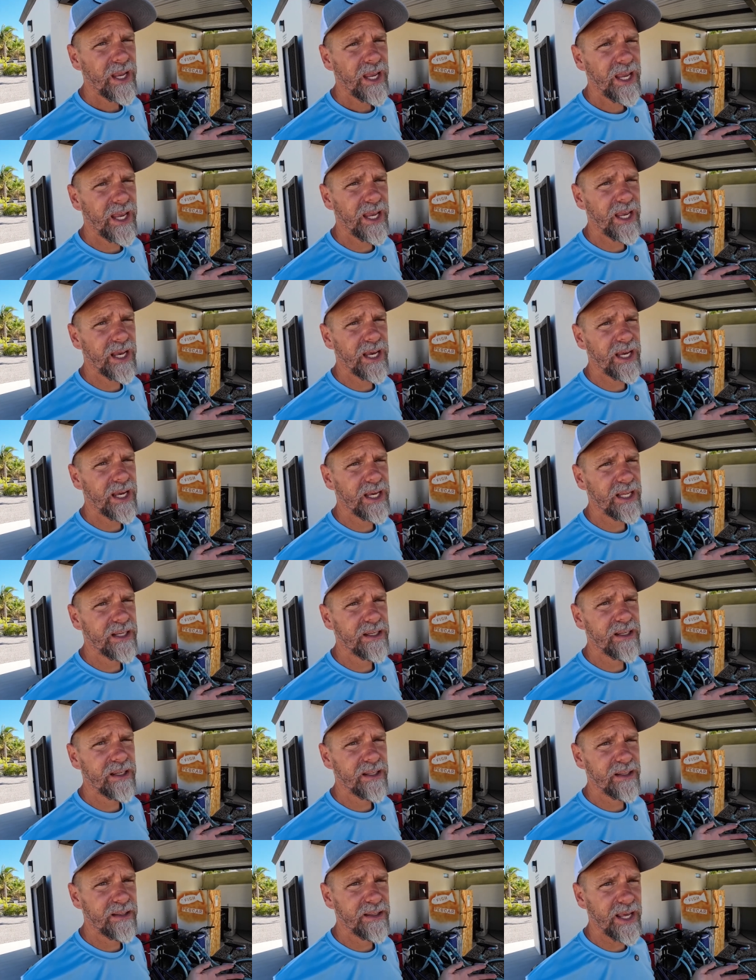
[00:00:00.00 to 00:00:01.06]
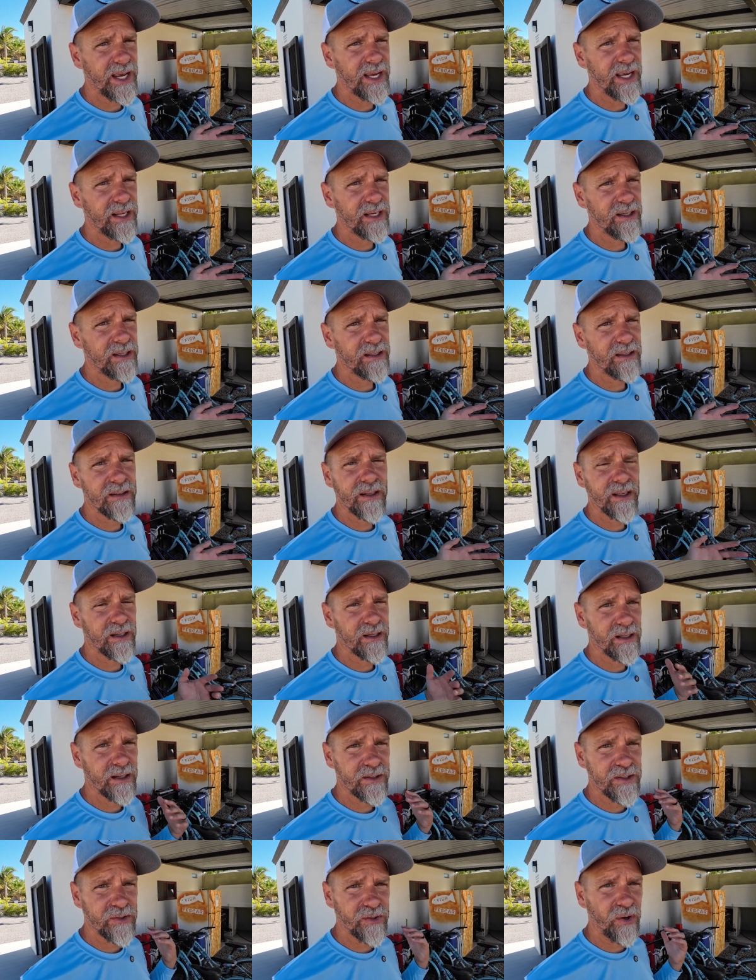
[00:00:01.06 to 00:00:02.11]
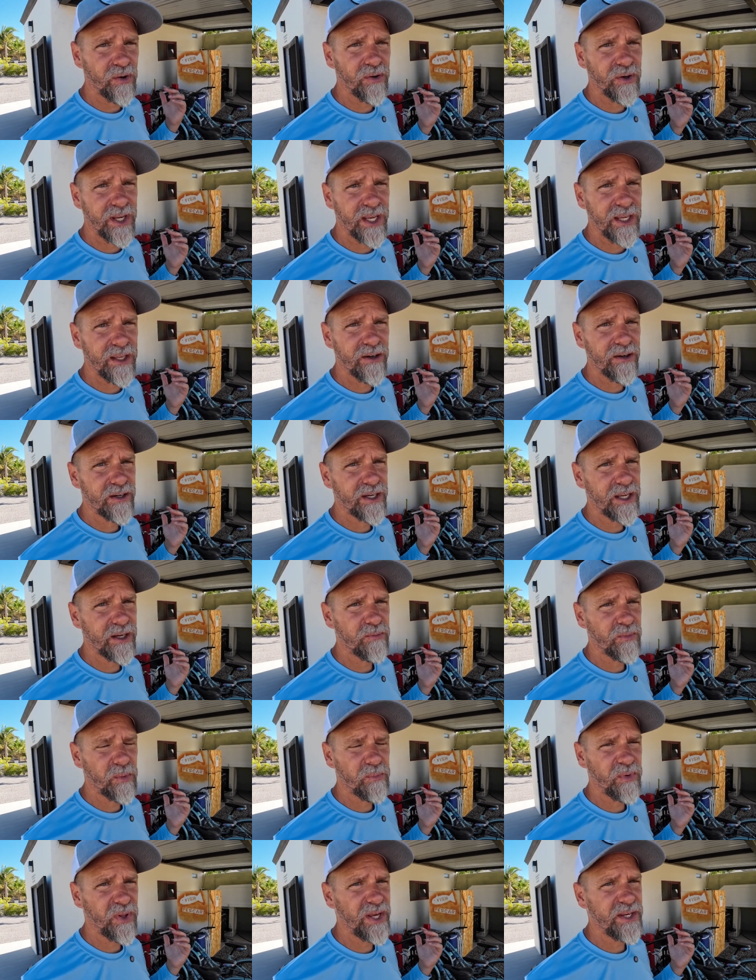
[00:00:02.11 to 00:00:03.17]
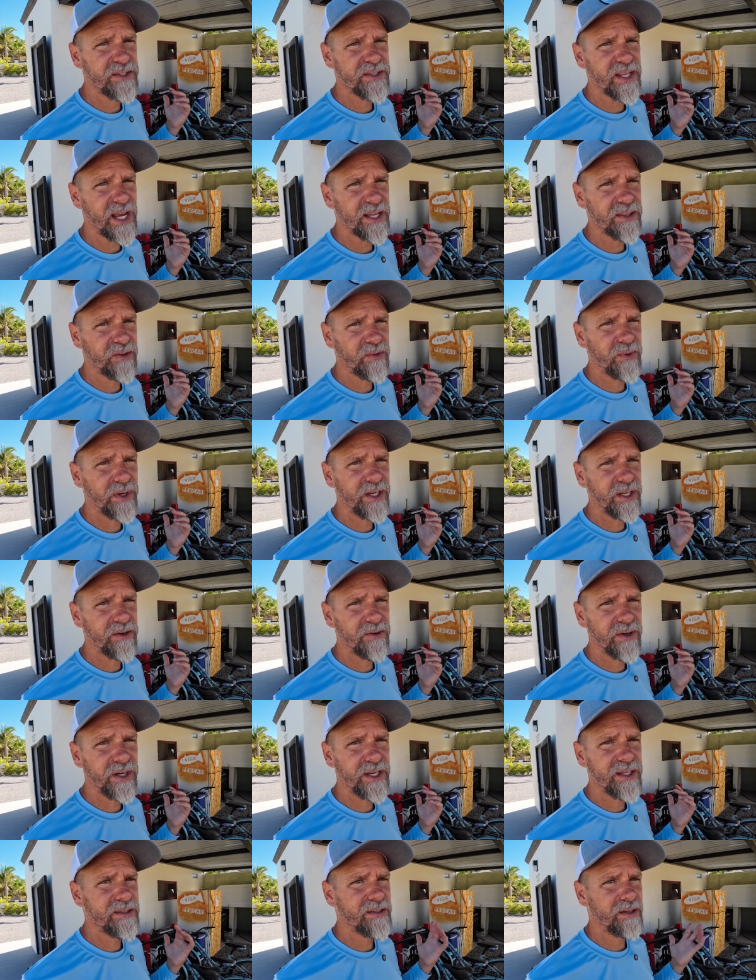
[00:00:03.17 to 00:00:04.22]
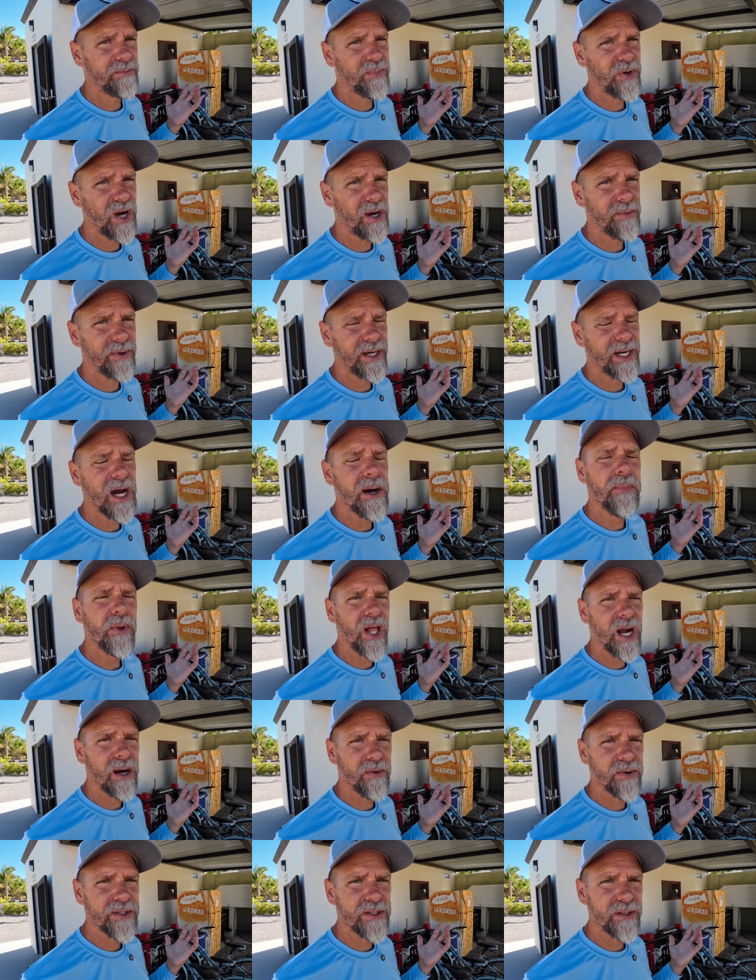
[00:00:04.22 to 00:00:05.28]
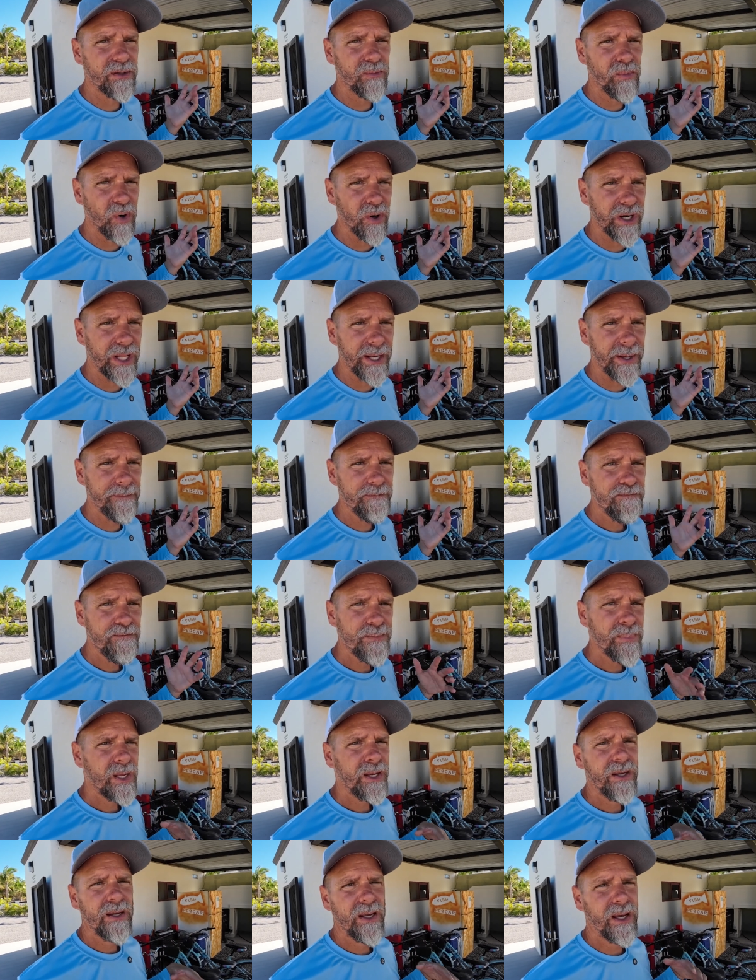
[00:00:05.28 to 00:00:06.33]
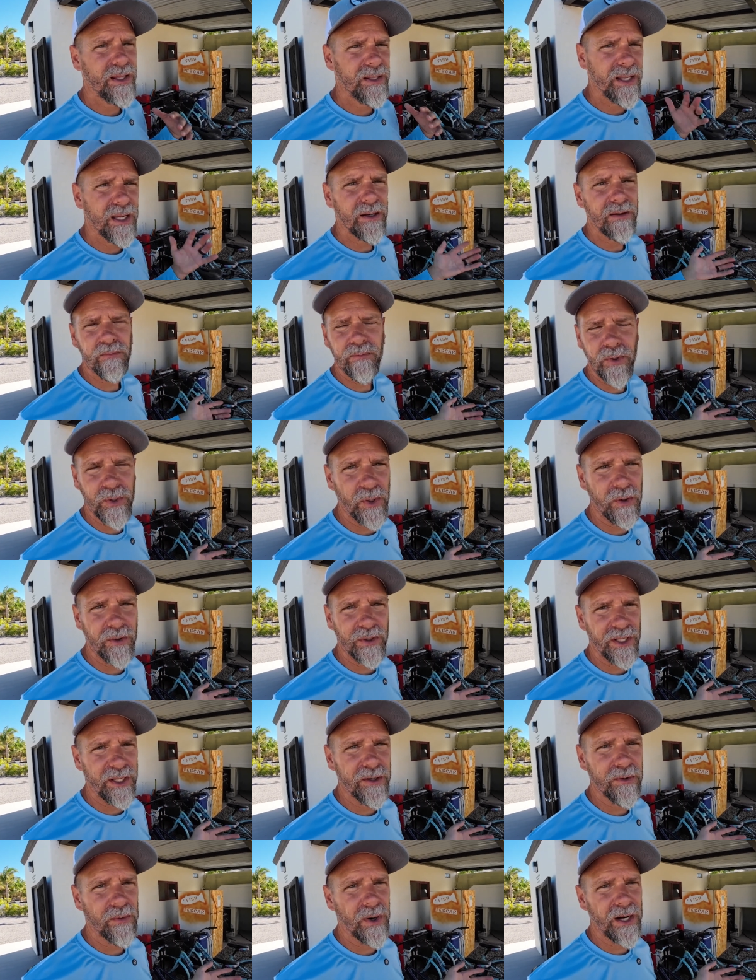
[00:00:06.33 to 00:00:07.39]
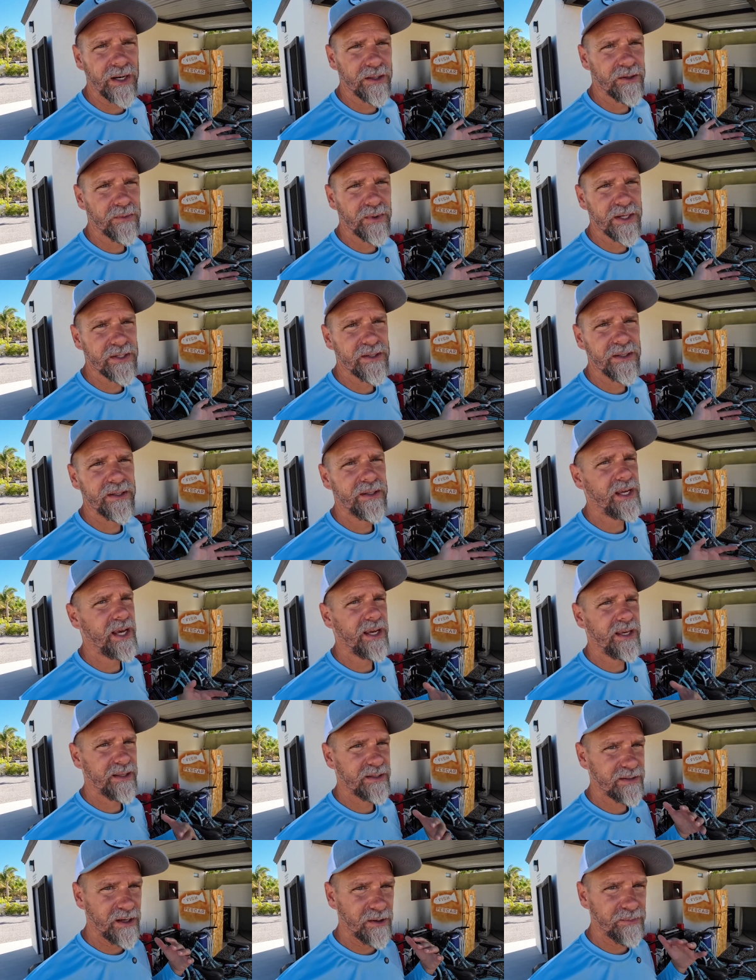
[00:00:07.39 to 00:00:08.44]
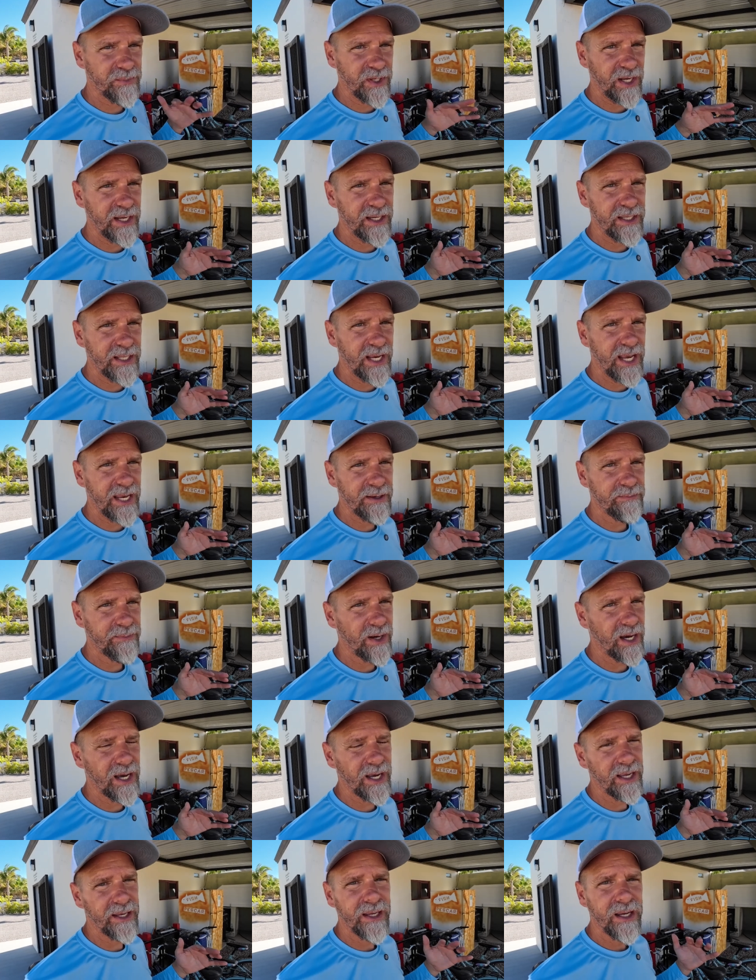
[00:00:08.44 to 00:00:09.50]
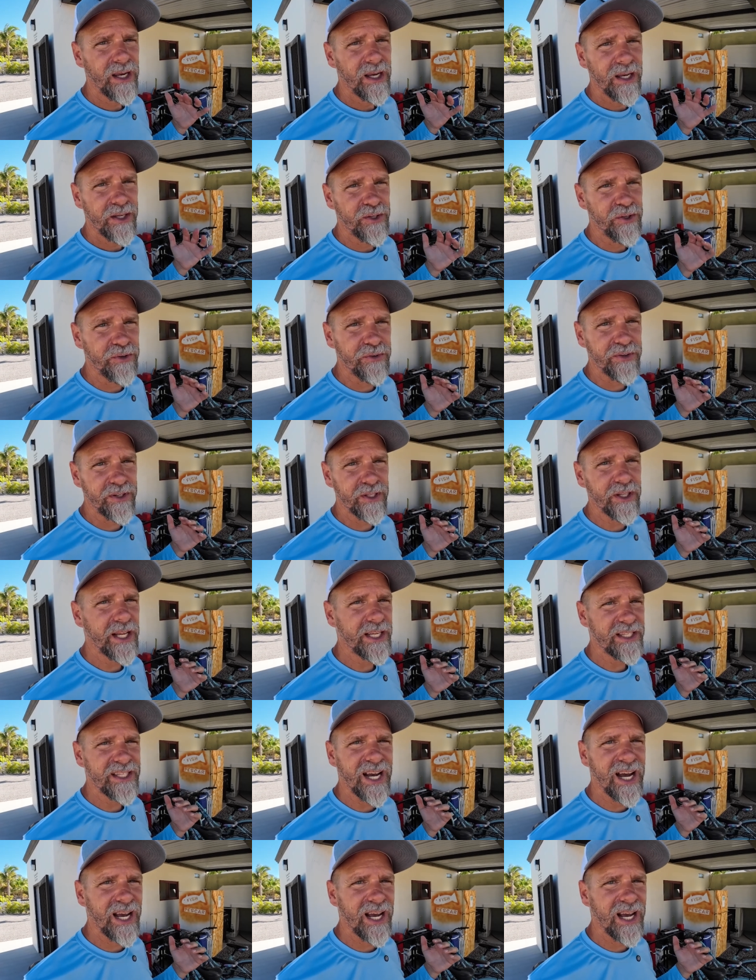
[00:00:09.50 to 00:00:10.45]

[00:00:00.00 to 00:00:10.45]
And then the solar heater can replace that 3 degrees in probably a couple hours in the morning. And then we don't need to run it the rest of the day. It's up to 88 by usually like